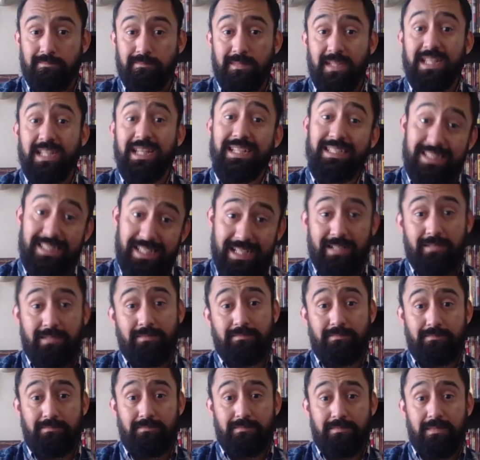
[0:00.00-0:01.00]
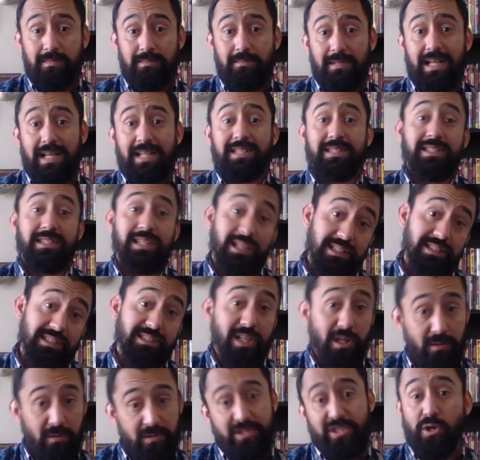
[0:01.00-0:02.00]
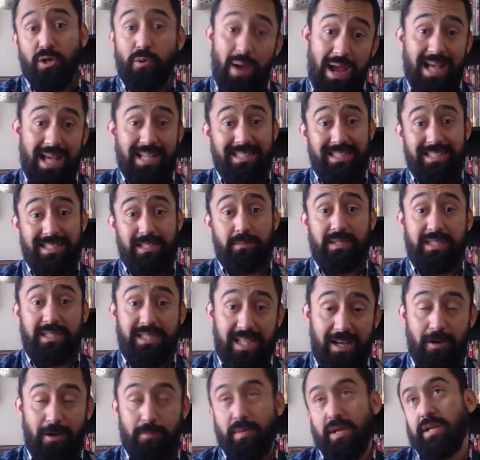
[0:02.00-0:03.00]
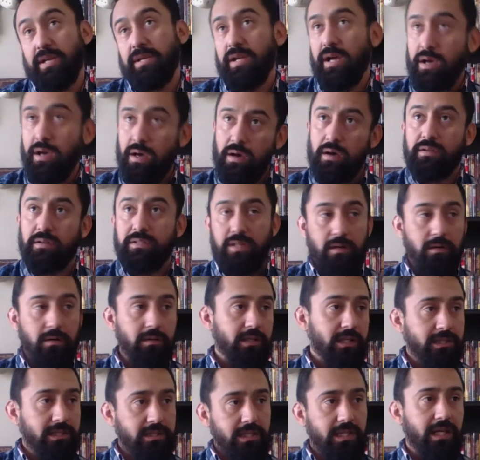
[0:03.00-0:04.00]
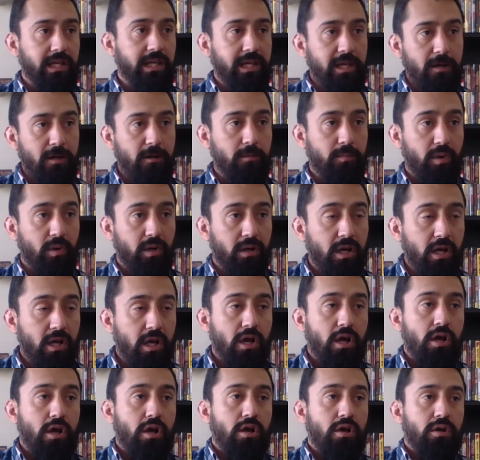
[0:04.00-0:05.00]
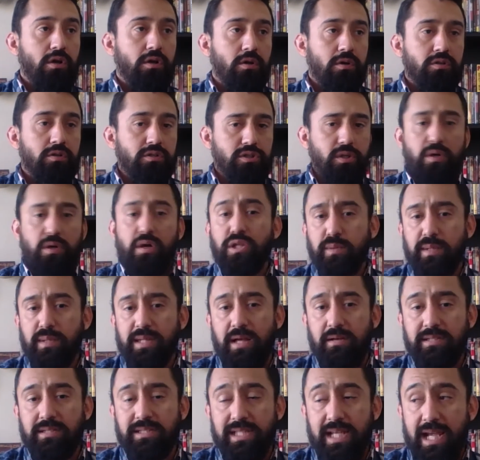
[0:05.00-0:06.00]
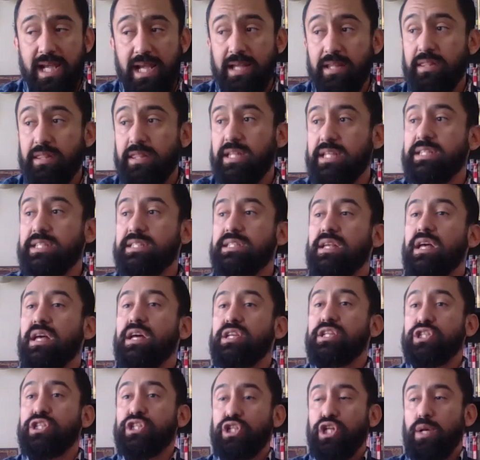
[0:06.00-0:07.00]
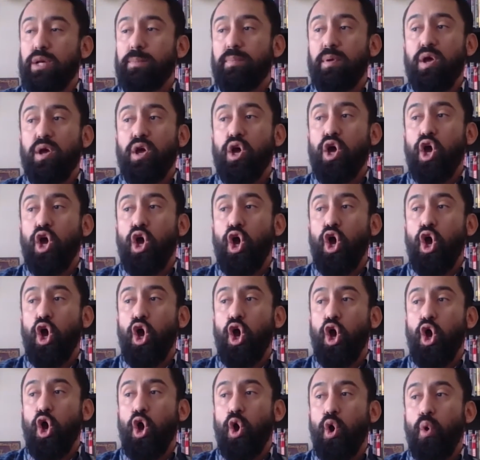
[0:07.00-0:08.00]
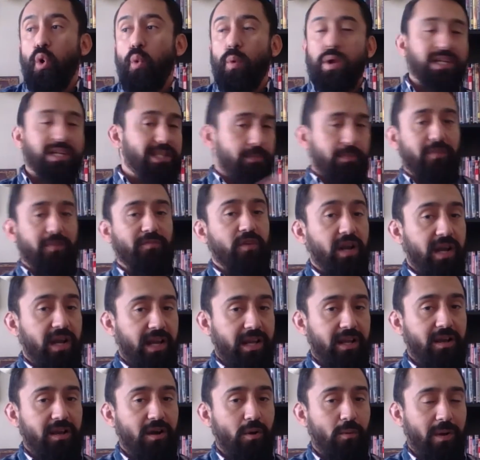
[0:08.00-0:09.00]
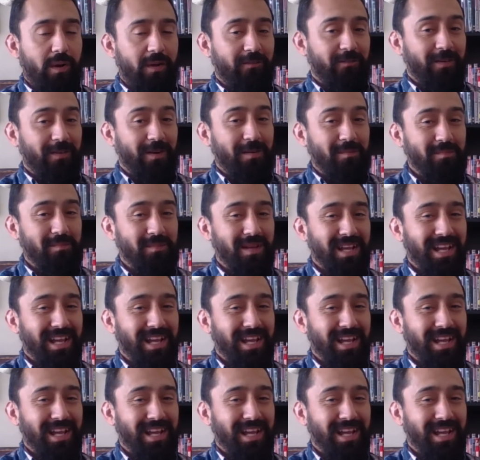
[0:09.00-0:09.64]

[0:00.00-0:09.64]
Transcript: You see, I done told your asses it was scared, but no, don't listen to Gilbert. So it goes without saying, this ship we should be running away from.